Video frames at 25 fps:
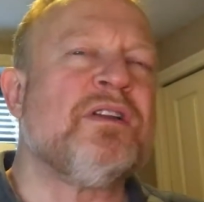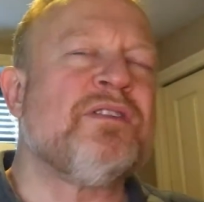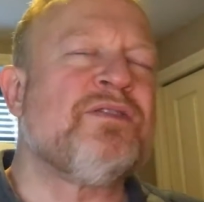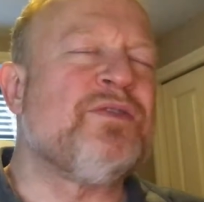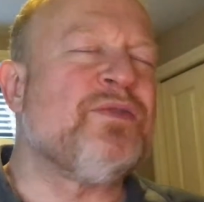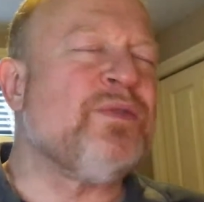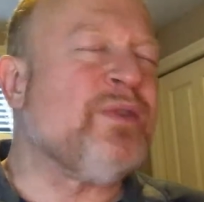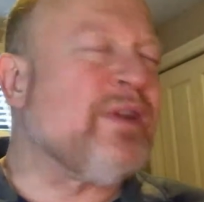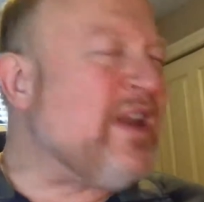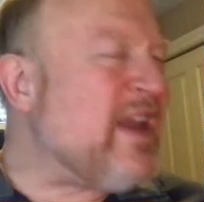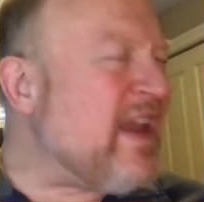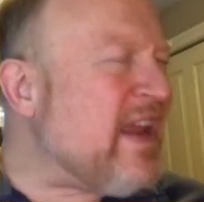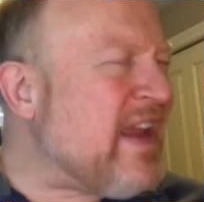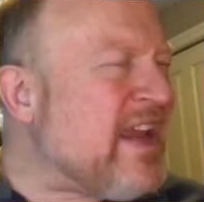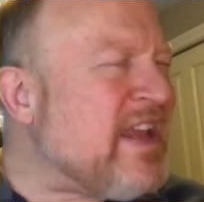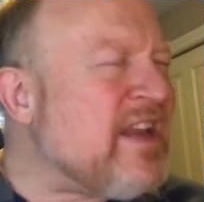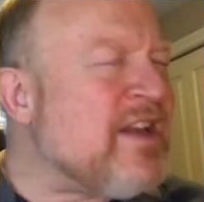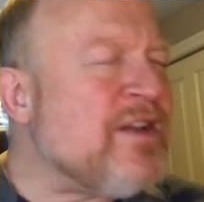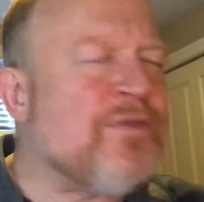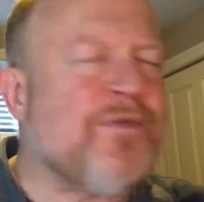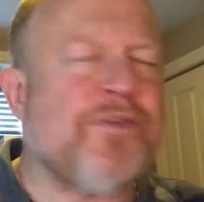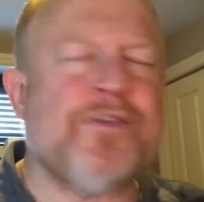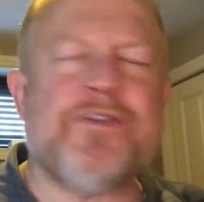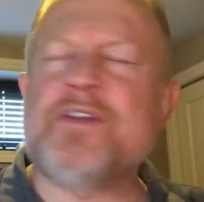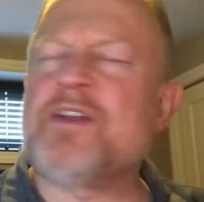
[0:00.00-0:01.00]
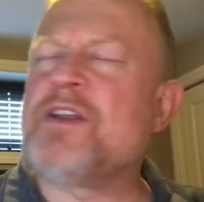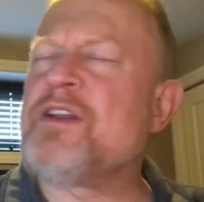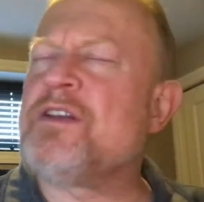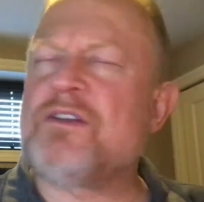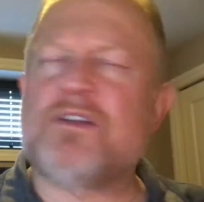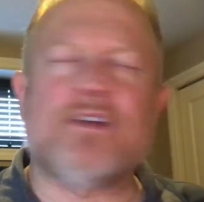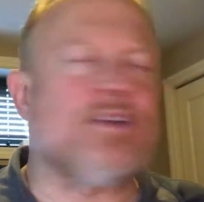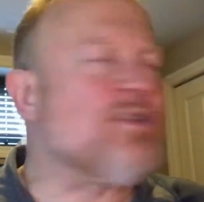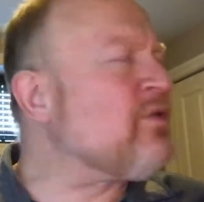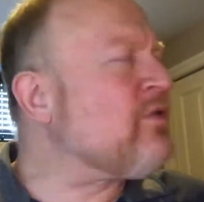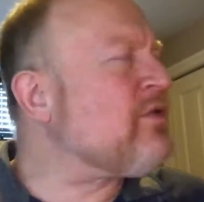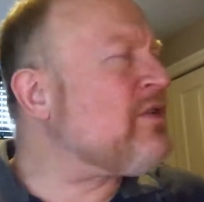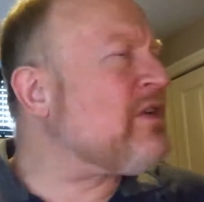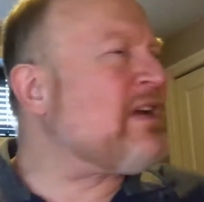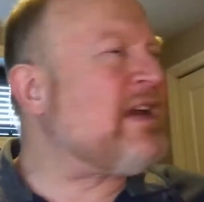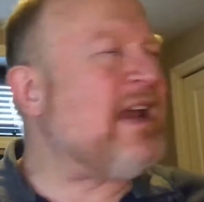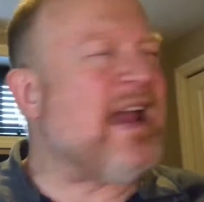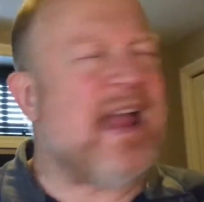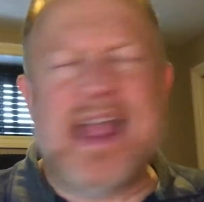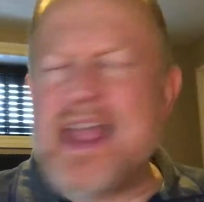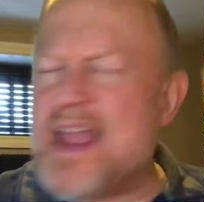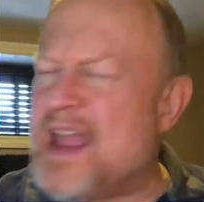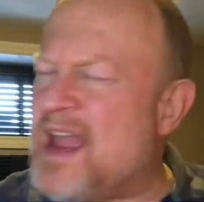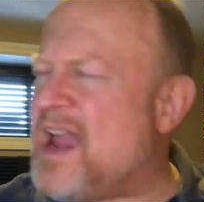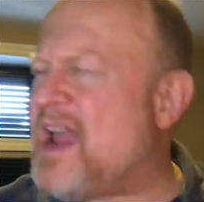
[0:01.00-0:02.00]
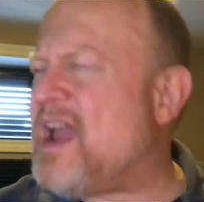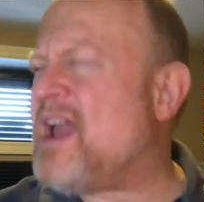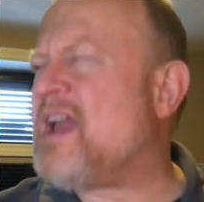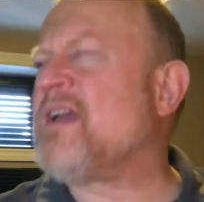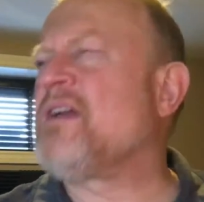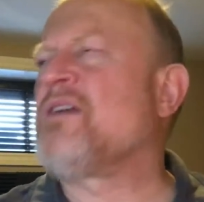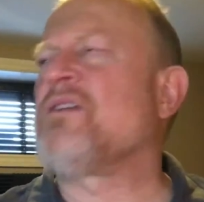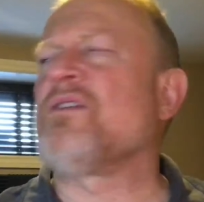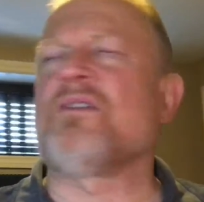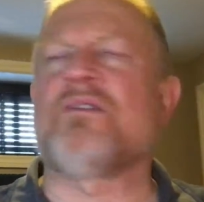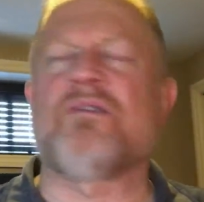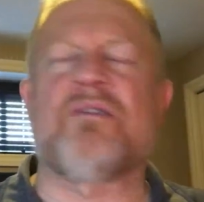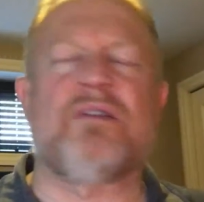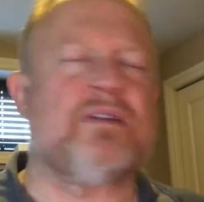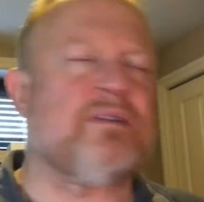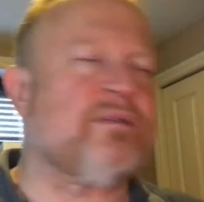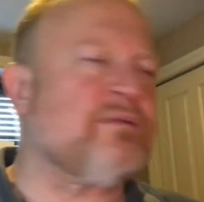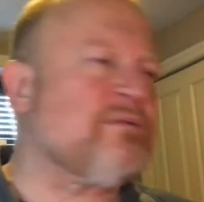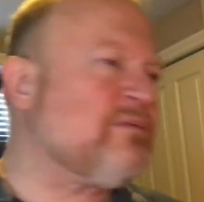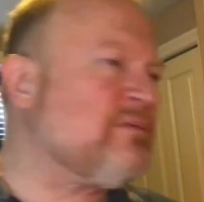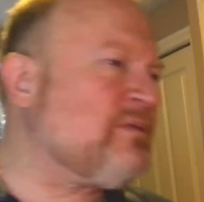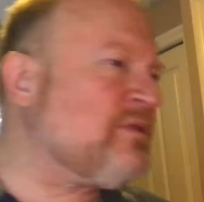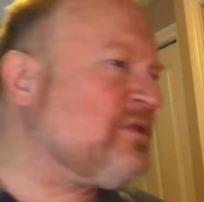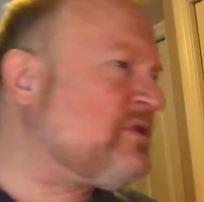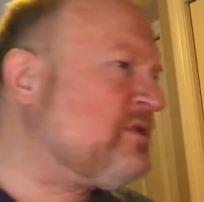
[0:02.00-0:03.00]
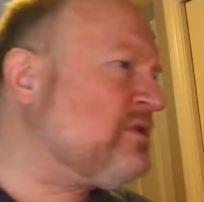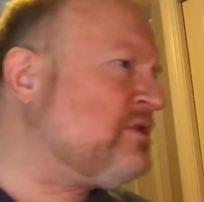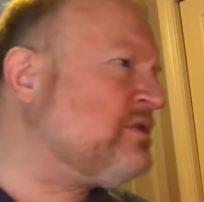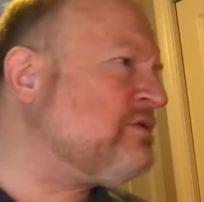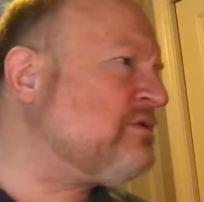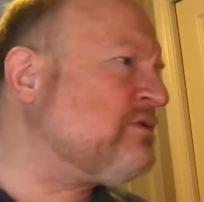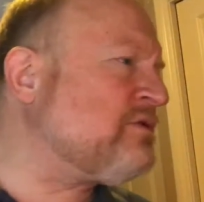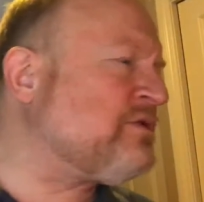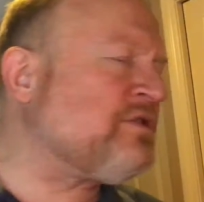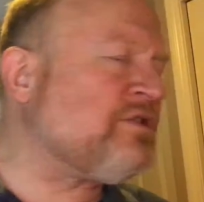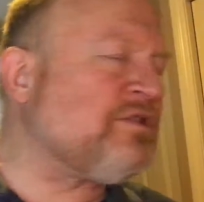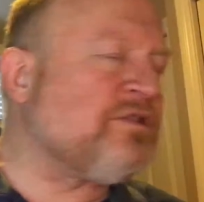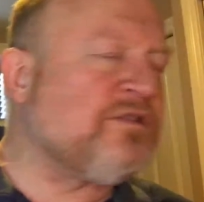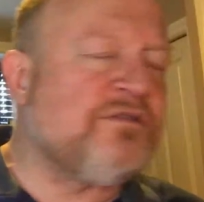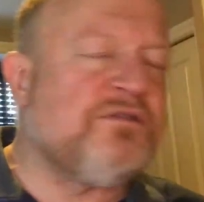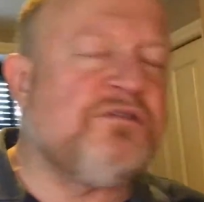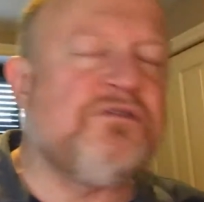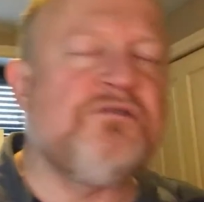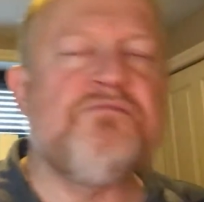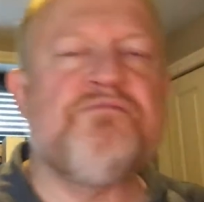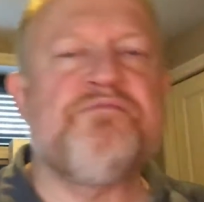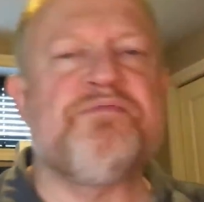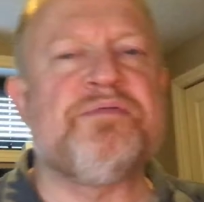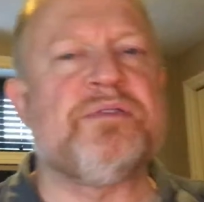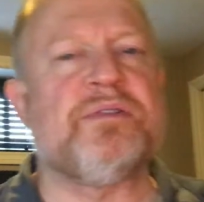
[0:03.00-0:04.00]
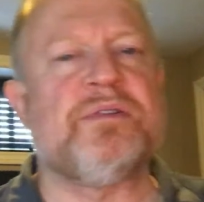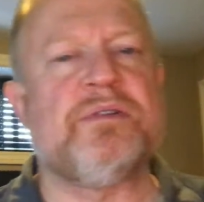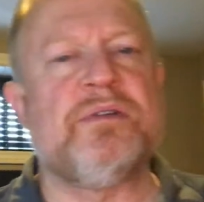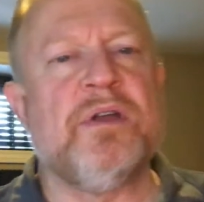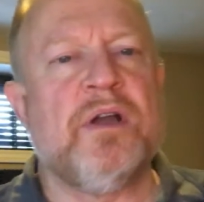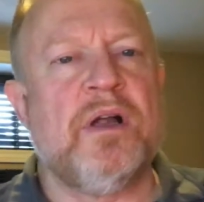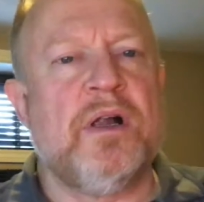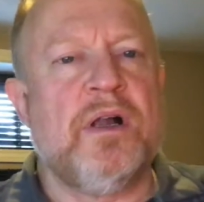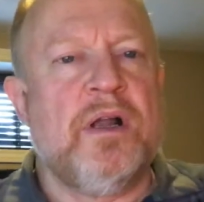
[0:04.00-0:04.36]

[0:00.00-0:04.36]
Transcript: to an infinite degree anger and you stupid.